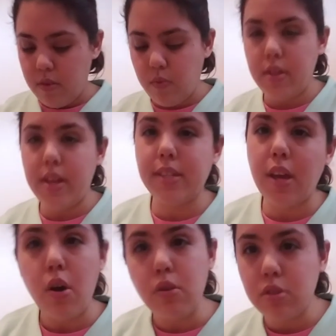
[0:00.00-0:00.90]
When they say,
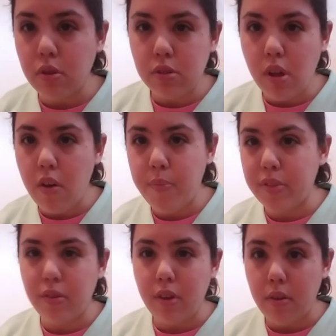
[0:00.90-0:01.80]
oh, so soft, but
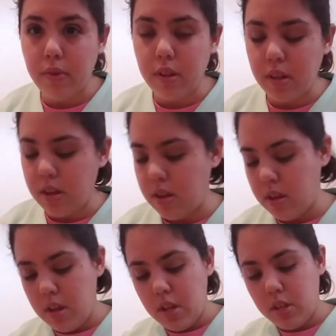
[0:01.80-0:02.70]
they're not really.
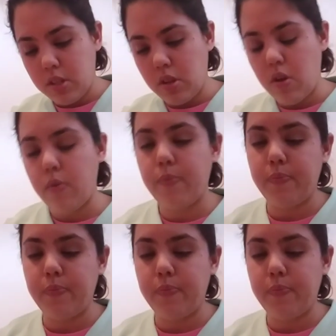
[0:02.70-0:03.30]
So, on